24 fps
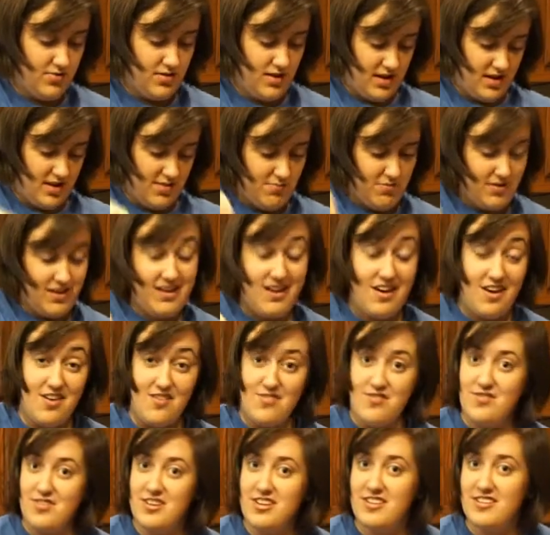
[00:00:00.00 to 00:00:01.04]
Again, be
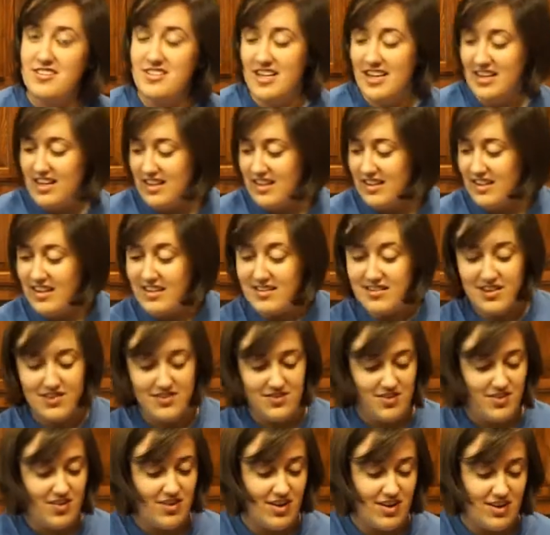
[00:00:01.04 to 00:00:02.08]
careful when you're taking these off
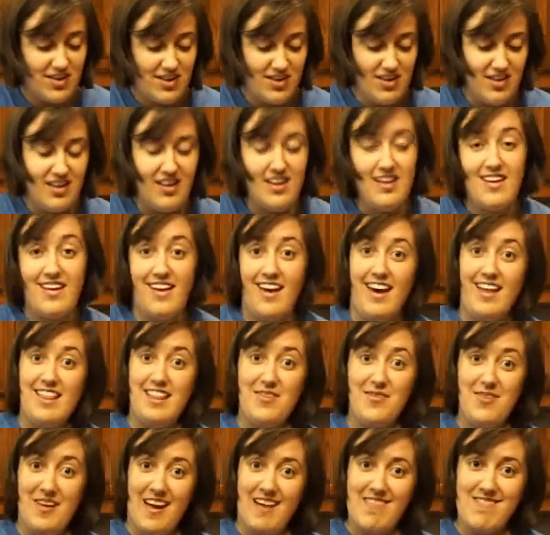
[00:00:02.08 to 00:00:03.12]
the griddle. And
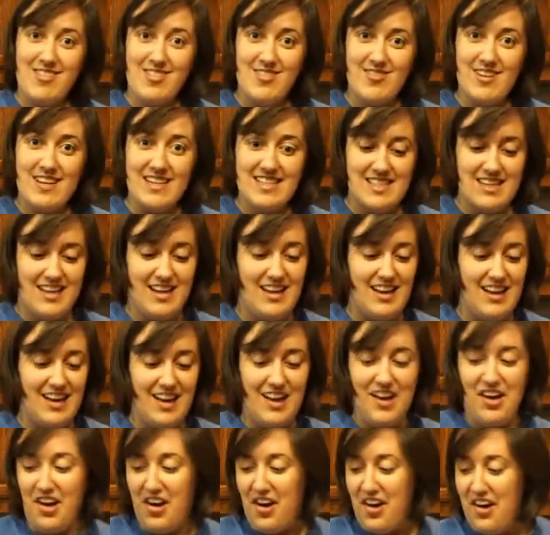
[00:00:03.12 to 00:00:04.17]
then we have 3 done.
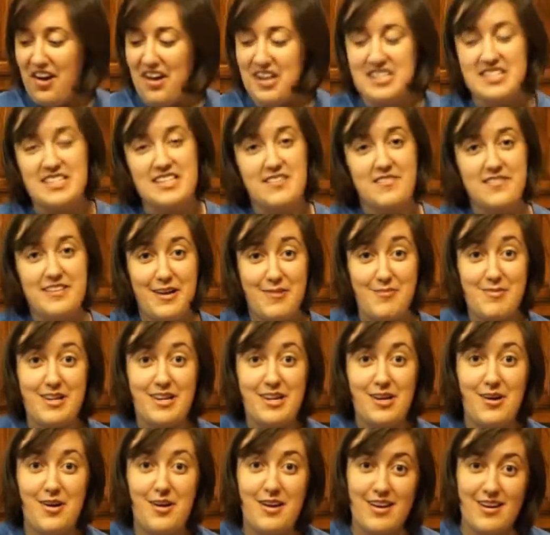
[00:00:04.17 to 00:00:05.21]
Awesome. Now I'm gonna
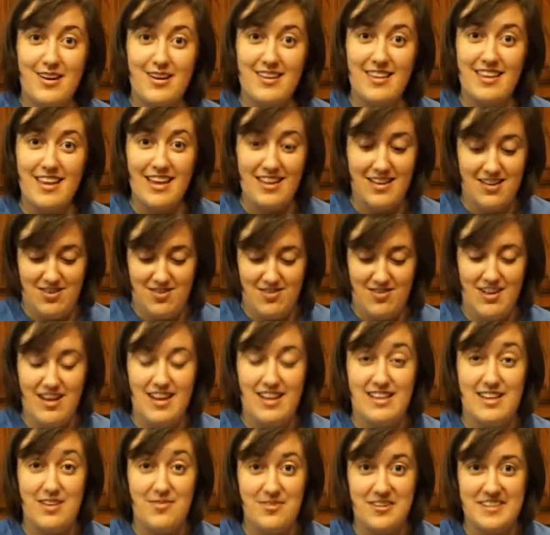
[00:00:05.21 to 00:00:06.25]
go ahead and cook the other 3
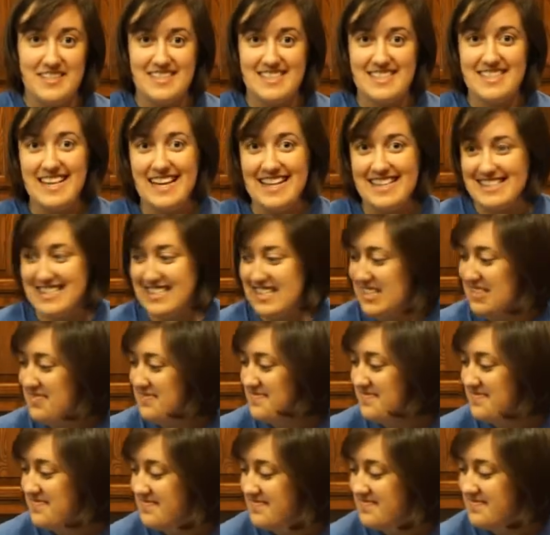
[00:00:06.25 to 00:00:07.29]
and then we'll get to taste it.
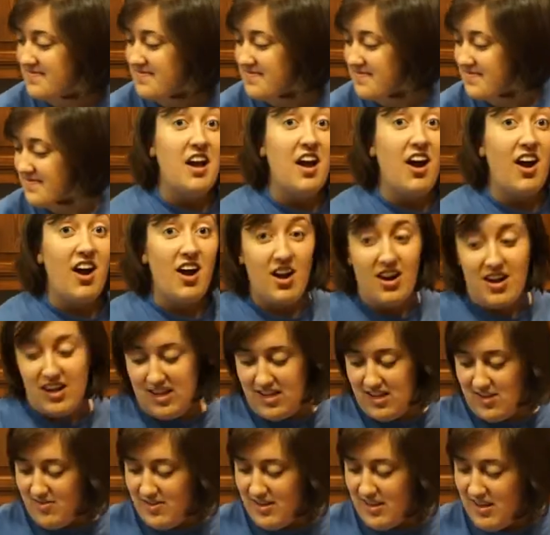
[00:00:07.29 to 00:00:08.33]
All right,
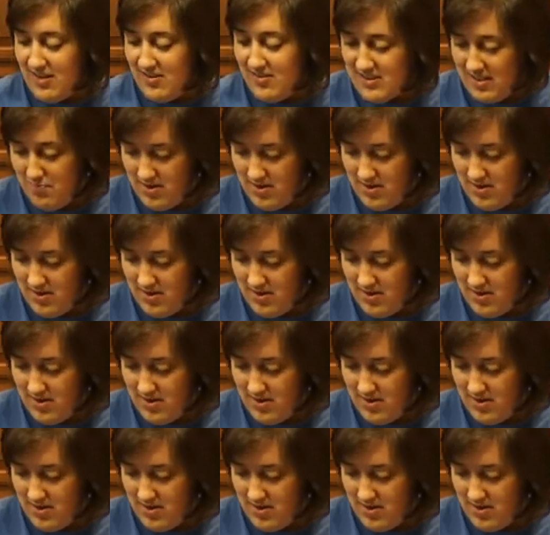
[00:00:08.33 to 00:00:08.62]
here we go.